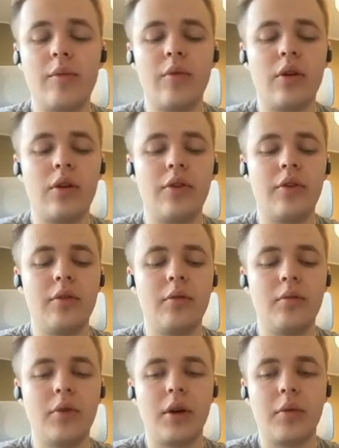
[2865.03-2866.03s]
world
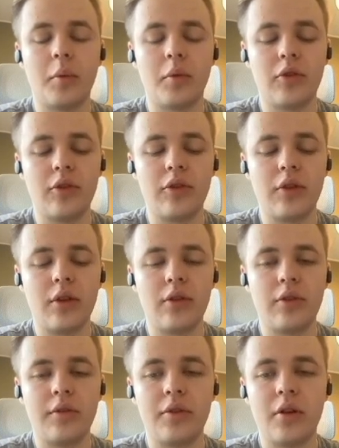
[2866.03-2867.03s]
where it was just a
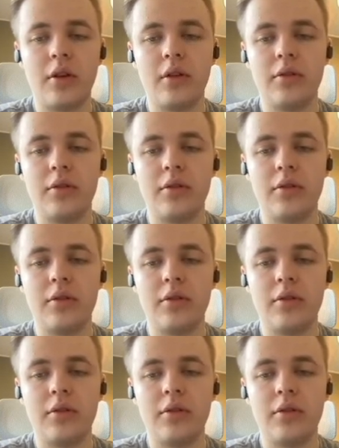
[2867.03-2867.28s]
stuffed doll.